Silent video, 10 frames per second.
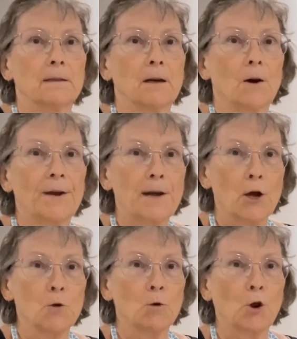I
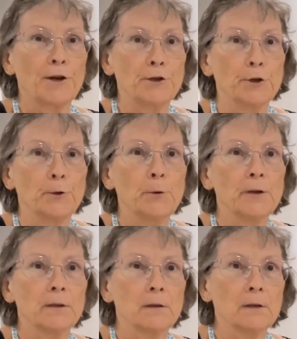know what I
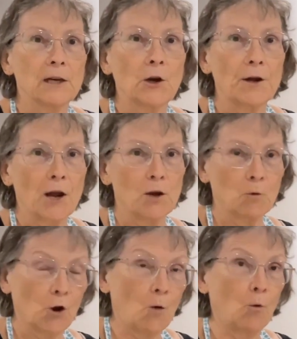do and I know
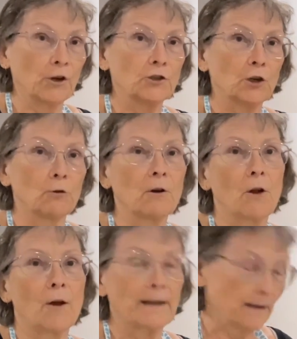what I want it to look
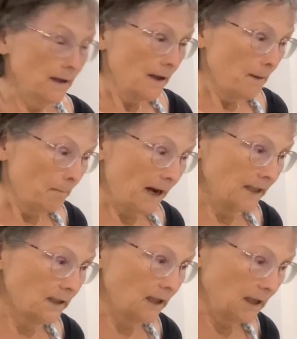like,
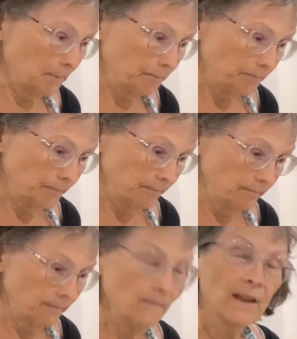but
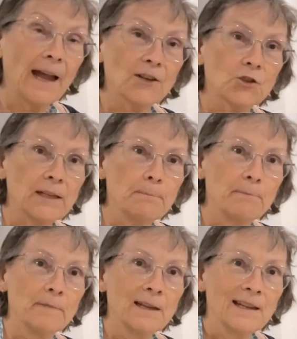actually
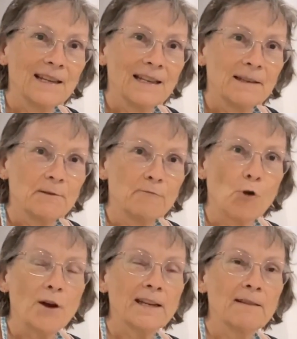
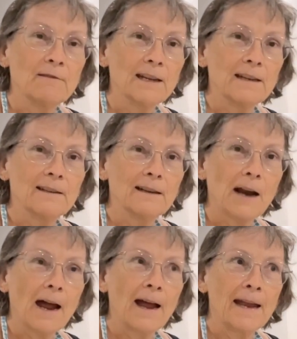writing
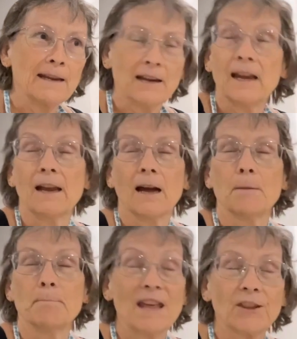a
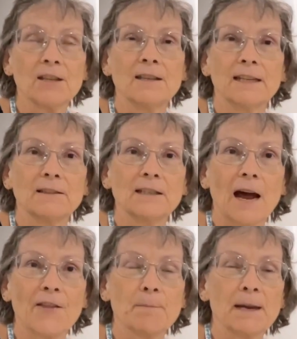method that
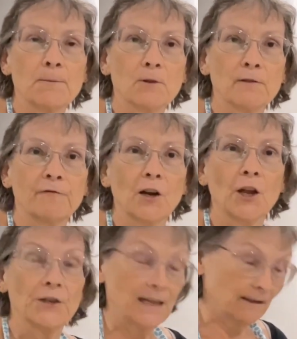other people can
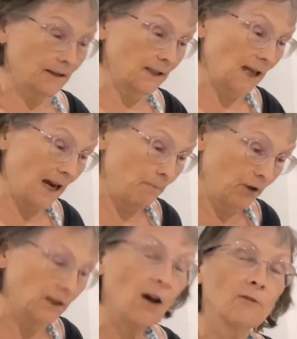follow to get the same
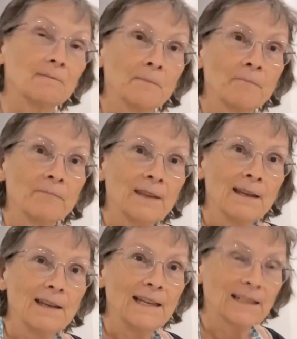result
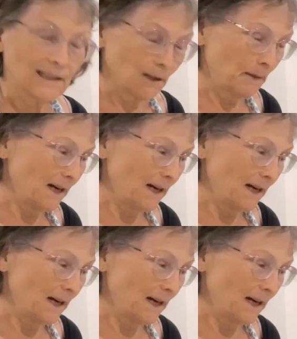is a little bit